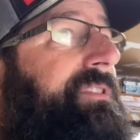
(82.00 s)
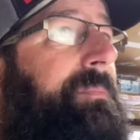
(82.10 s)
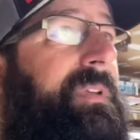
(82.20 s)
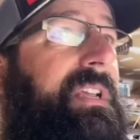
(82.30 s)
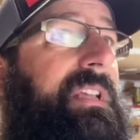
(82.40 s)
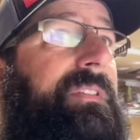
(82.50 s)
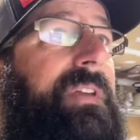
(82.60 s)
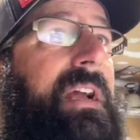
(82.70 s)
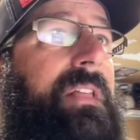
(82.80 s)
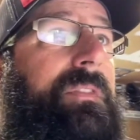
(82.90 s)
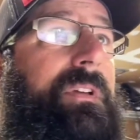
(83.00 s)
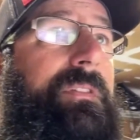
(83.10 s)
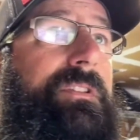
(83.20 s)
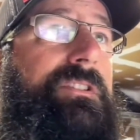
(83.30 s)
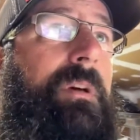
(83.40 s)
to be that the,
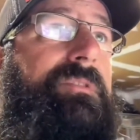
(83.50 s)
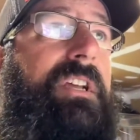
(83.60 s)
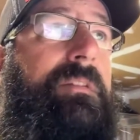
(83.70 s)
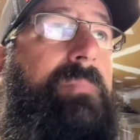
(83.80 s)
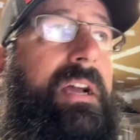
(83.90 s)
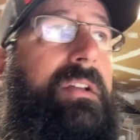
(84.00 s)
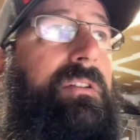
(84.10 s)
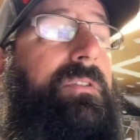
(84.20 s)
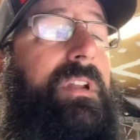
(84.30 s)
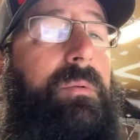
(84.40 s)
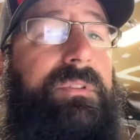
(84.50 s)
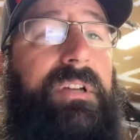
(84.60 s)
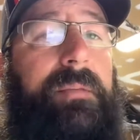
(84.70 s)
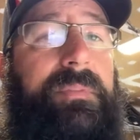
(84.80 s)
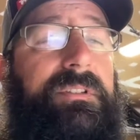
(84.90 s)
the subject matter that I would
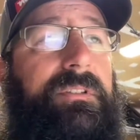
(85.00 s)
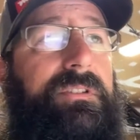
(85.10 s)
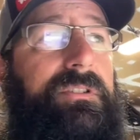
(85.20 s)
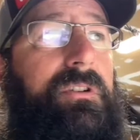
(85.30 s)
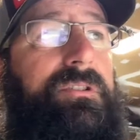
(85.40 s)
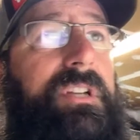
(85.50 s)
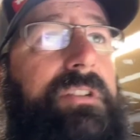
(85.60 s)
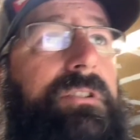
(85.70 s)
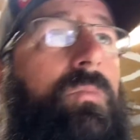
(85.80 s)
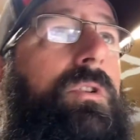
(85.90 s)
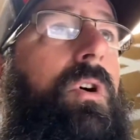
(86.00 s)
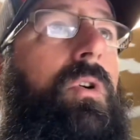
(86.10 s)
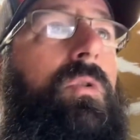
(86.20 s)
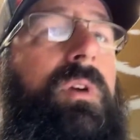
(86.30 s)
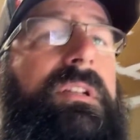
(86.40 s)
type into the search engine would
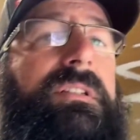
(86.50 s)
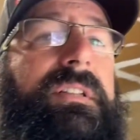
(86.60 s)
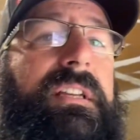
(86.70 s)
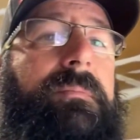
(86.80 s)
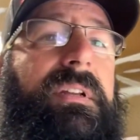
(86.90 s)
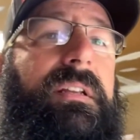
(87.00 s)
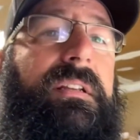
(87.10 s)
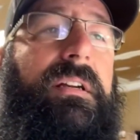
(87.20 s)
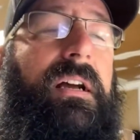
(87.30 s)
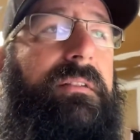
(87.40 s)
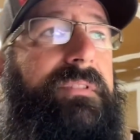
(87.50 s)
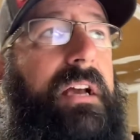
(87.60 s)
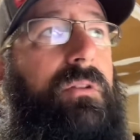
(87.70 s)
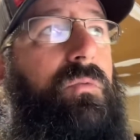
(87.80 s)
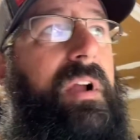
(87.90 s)
always lead me kind of
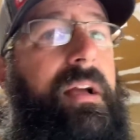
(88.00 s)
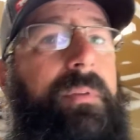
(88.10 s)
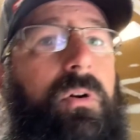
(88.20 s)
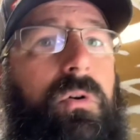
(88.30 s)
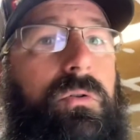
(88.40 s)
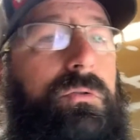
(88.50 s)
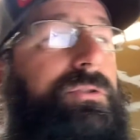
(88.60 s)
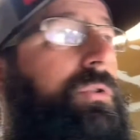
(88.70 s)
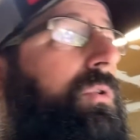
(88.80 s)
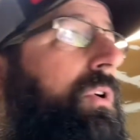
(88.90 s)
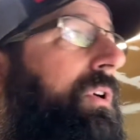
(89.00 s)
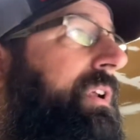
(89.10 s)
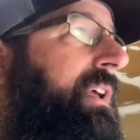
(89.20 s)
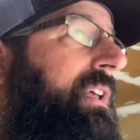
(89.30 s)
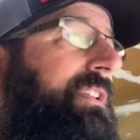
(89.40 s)
down a rabbit hole toward
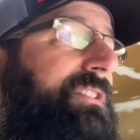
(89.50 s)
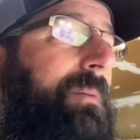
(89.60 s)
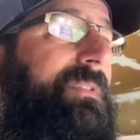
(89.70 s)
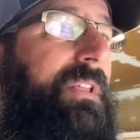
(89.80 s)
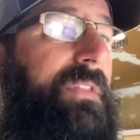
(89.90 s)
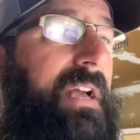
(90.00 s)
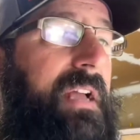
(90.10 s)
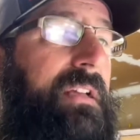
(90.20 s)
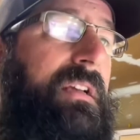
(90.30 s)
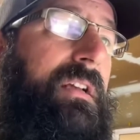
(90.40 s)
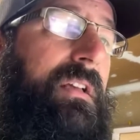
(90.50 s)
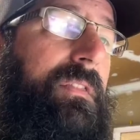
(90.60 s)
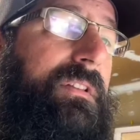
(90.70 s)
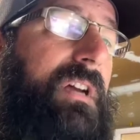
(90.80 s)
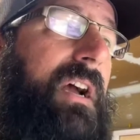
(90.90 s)
something that
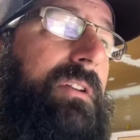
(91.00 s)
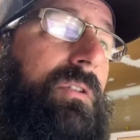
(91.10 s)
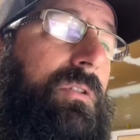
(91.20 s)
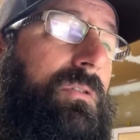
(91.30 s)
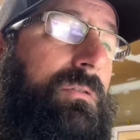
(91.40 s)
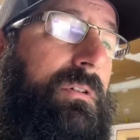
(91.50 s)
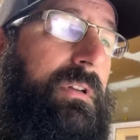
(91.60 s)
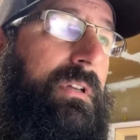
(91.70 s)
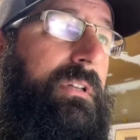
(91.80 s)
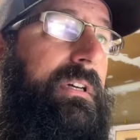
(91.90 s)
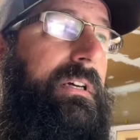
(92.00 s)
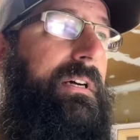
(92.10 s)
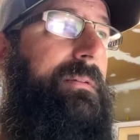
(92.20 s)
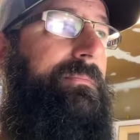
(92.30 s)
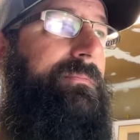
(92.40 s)
the title
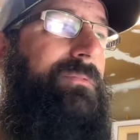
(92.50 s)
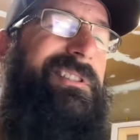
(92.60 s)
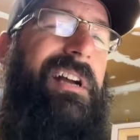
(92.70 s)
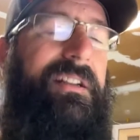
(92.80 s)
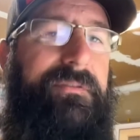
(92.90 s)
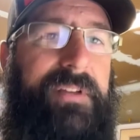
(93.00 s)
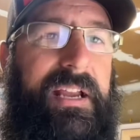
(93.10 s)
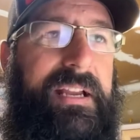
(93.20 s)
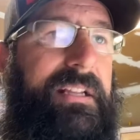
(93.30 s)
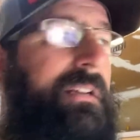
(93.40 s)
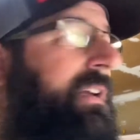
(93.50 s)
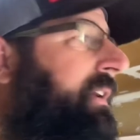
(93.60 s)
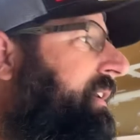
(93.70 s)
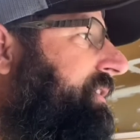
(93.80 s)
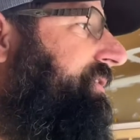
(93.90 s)
um, is kind of vague.
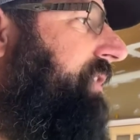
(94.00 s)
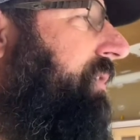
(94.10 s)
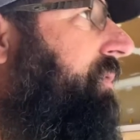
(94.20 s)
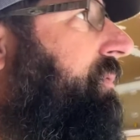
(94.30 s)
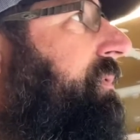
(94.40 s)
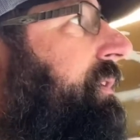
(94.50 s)
So